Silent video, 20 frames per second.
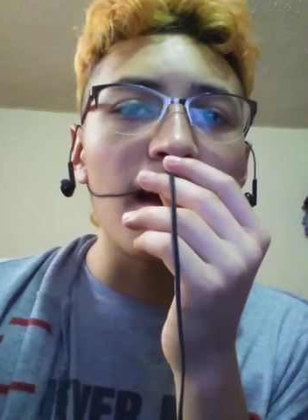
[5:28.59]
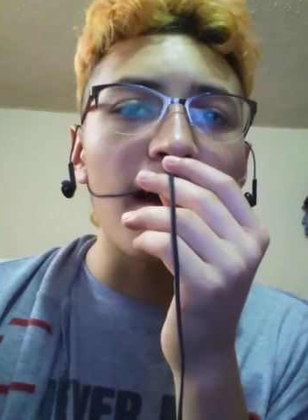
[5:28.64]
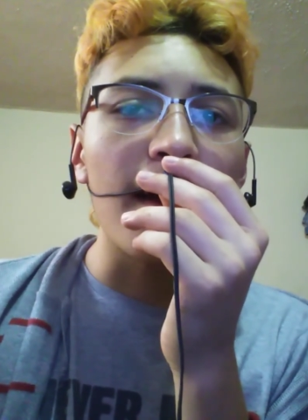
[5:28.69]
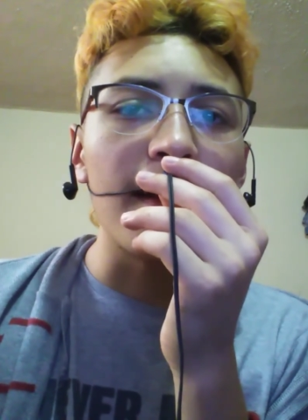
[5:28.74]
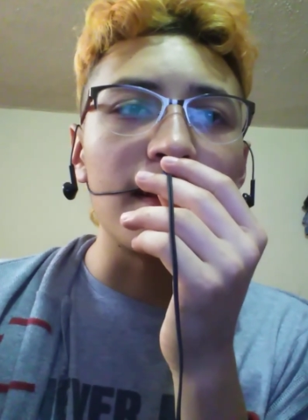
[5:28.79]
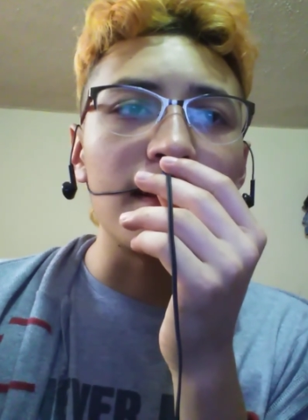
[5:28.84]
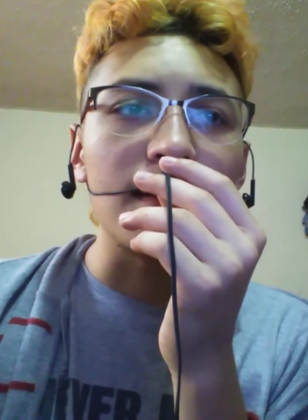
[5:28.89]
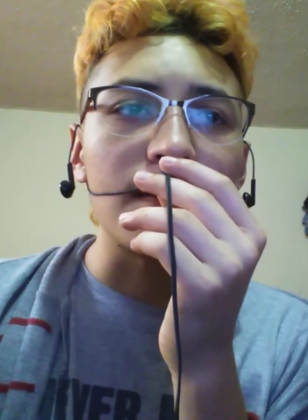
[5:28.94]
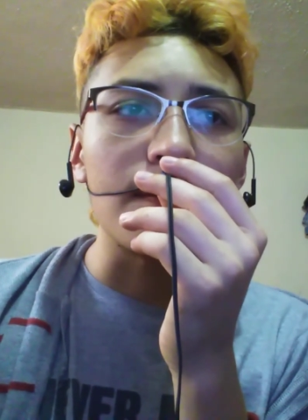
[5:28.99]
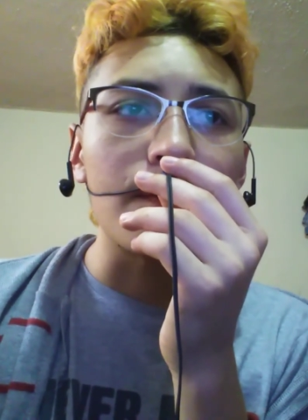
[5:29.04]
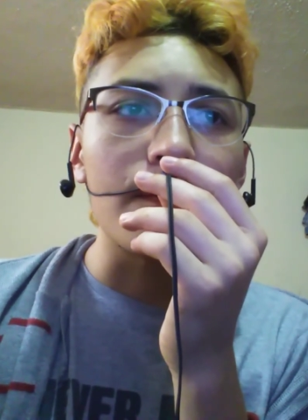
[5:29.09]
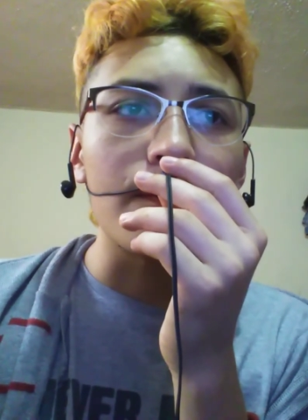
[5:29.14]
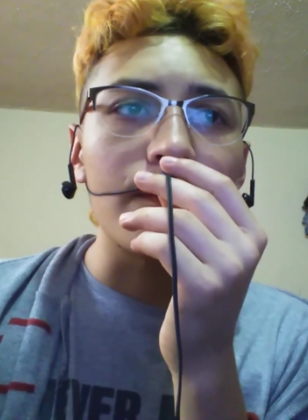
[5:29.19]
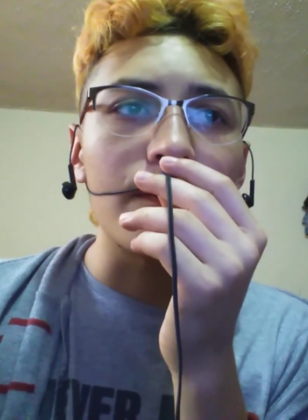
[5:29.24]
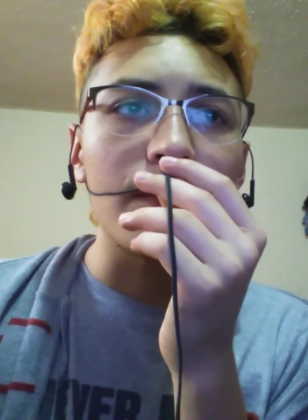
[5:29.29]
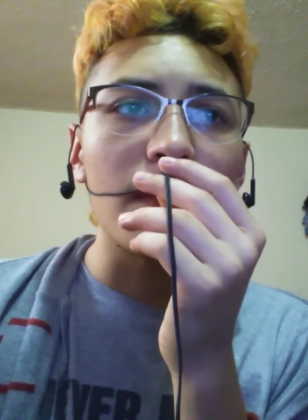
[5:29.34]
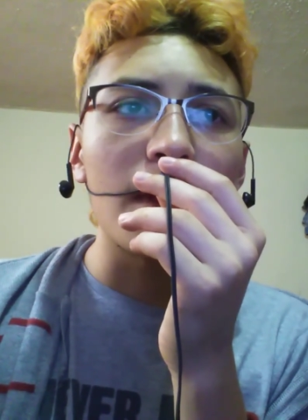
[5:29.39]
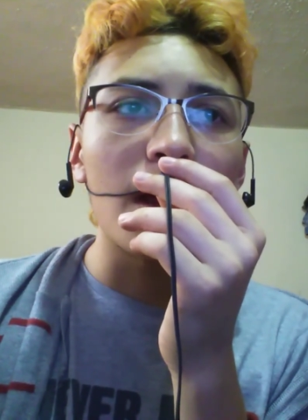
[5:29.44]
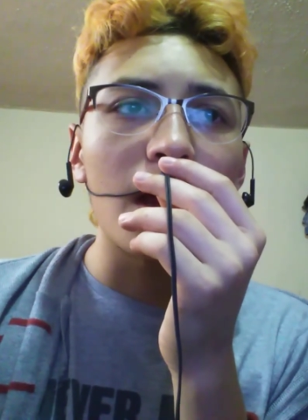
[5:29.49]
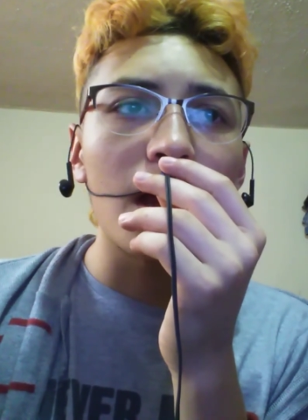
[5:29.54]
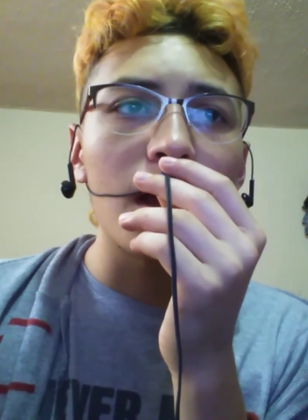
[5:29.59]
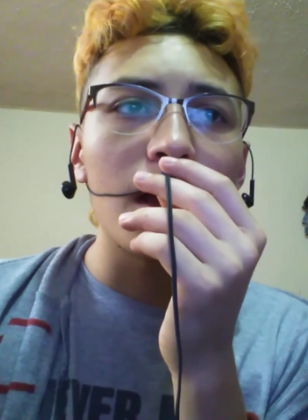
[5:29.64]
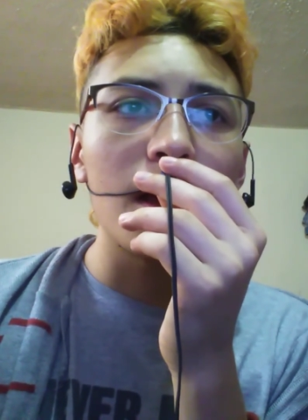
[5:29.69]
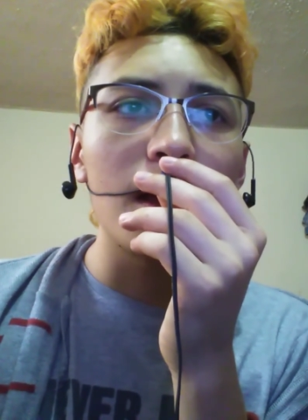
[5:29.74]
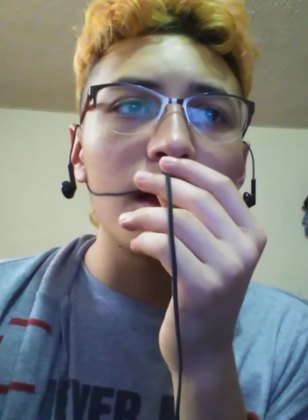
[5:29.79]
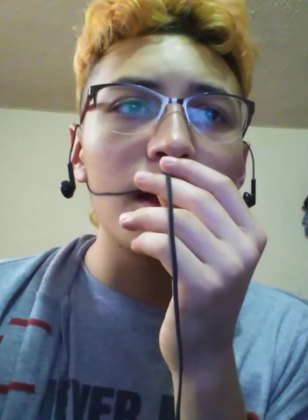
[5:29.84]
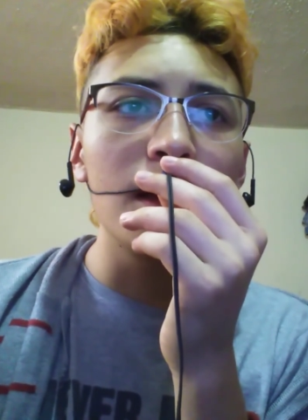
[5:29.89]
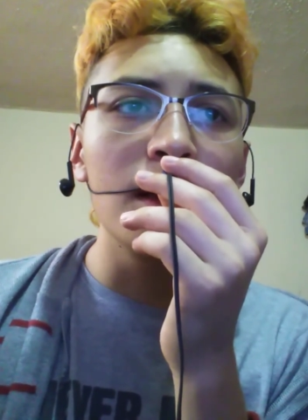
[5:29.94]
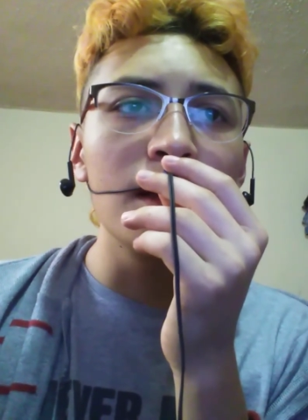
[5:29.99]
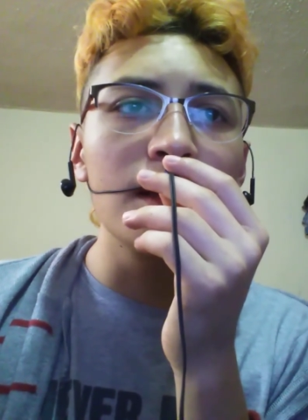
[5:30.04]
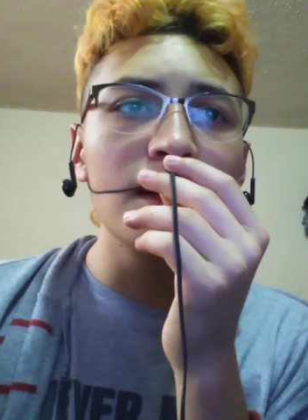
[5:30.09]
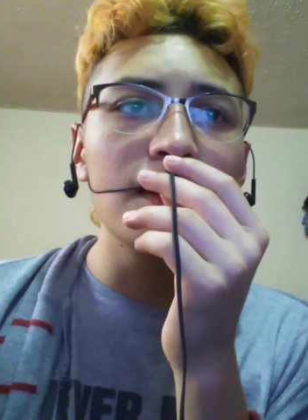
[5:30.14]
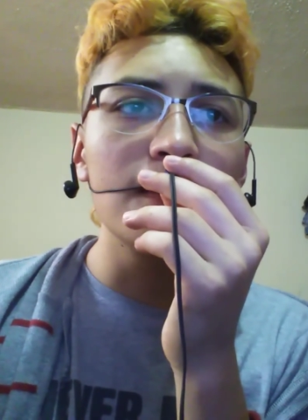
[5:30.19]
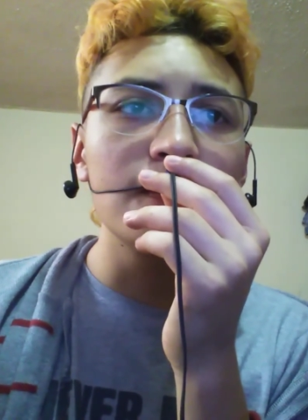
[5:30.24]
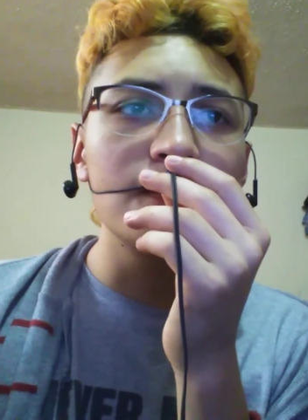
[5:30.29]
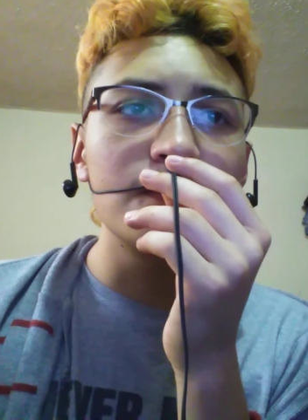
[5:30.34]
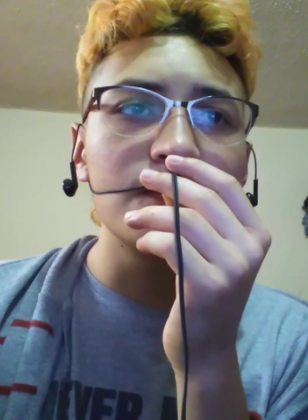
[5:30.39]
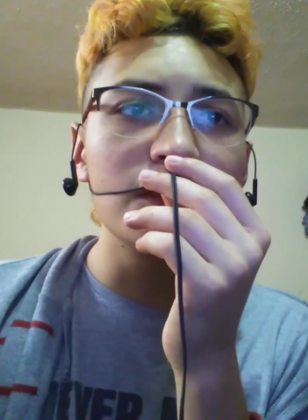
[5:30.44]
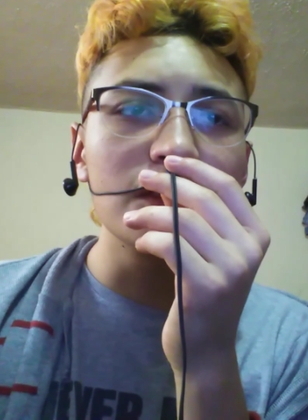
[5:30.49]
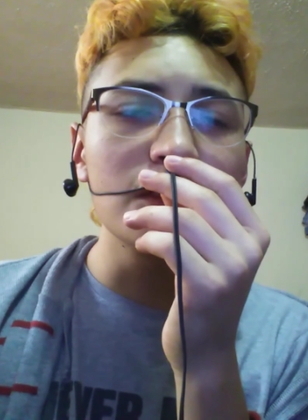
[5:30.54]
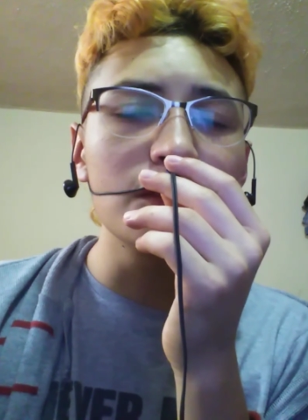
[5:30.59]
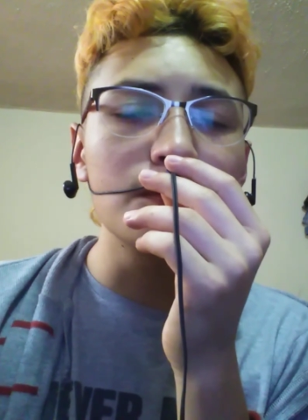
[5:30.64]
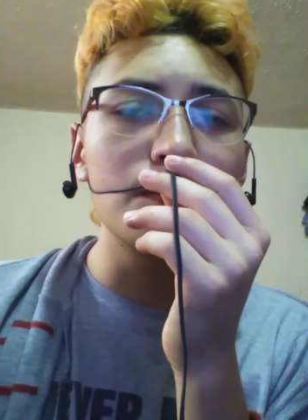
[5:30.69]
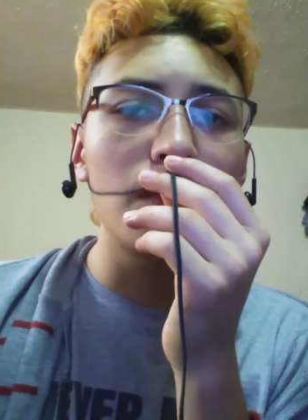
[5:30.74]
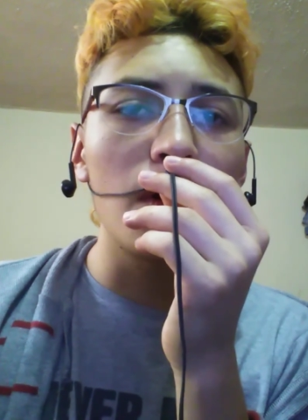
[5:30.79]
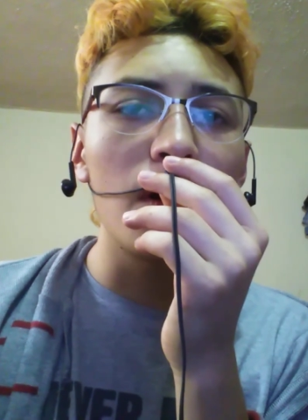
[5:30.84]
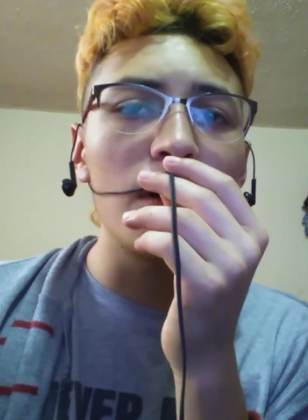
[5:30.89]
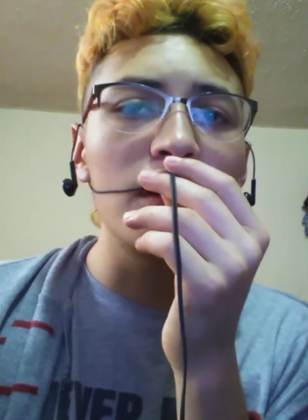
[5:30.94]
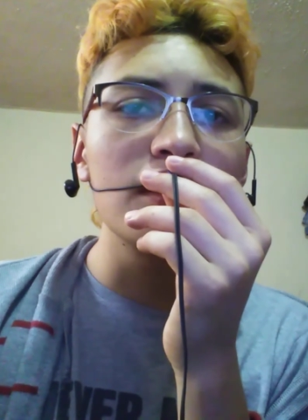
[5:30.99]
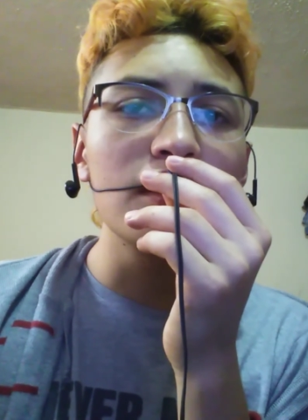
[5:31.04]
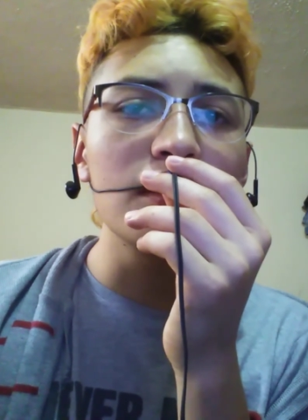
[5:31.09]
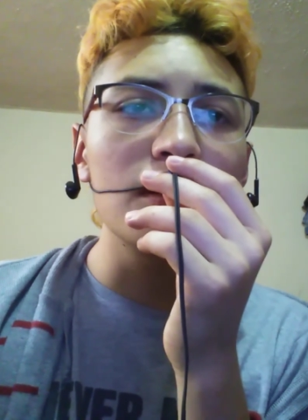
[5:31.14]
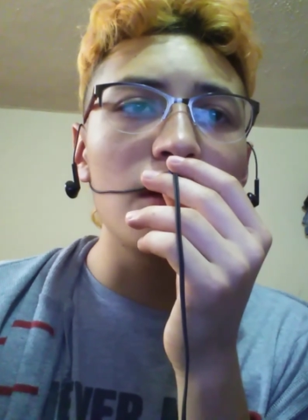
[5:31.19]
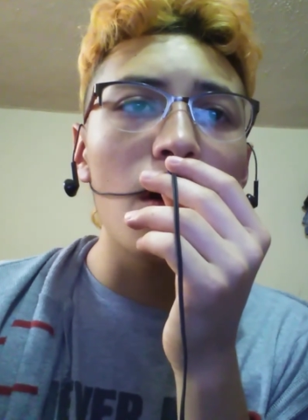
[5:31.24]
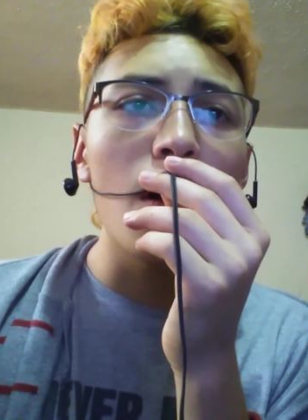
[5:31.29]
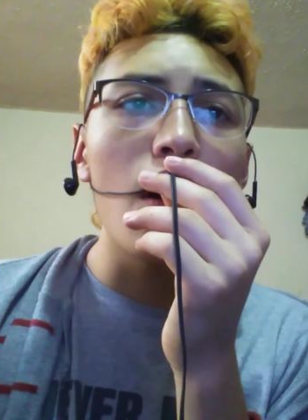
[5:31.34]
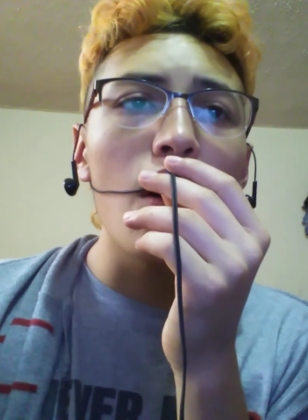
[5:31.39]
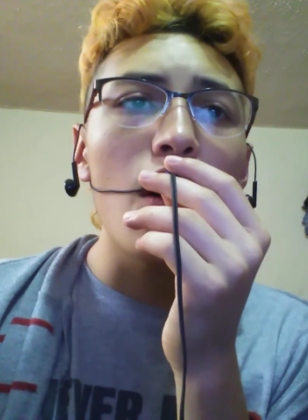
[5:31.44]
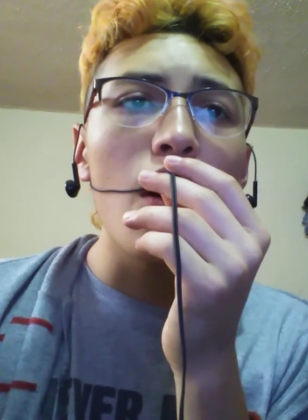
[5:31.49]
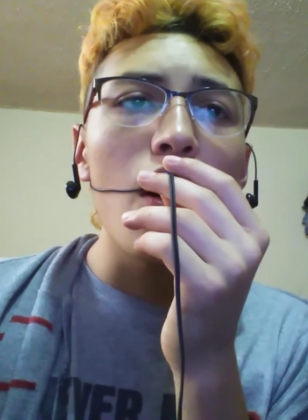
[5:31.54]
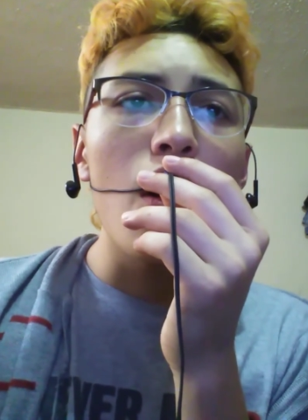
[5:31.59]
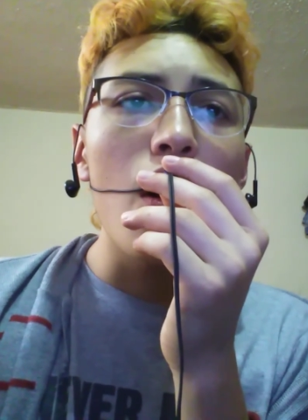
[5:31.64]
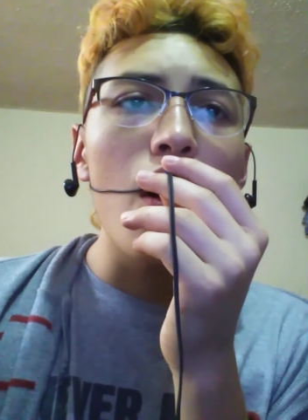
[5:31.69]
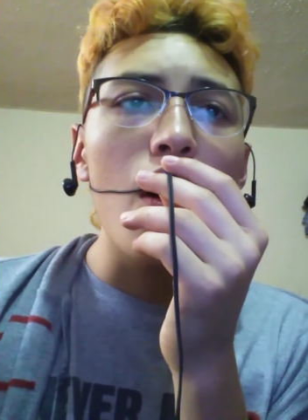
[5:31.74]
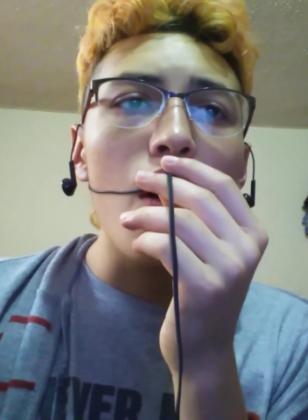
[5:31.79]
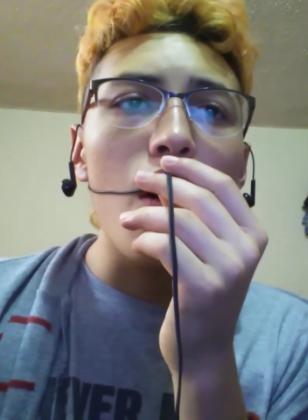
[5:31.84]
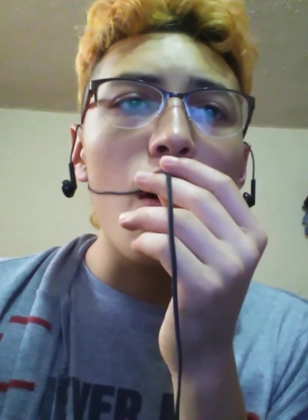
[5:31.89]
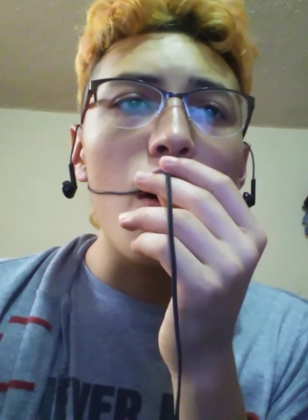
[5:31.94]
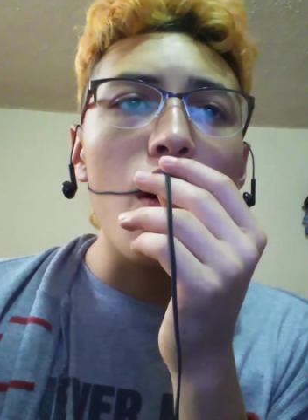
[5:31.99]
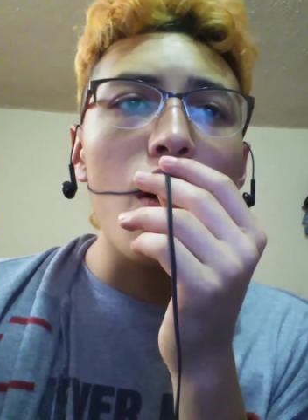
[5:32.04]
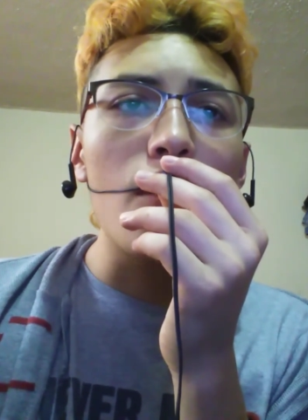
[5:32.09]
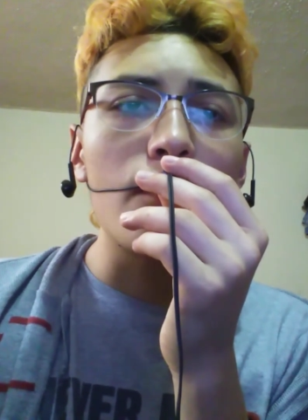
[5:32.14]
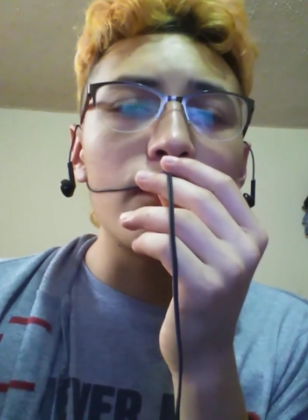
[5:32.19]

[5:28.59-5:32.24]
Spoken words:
In the first point of this guide,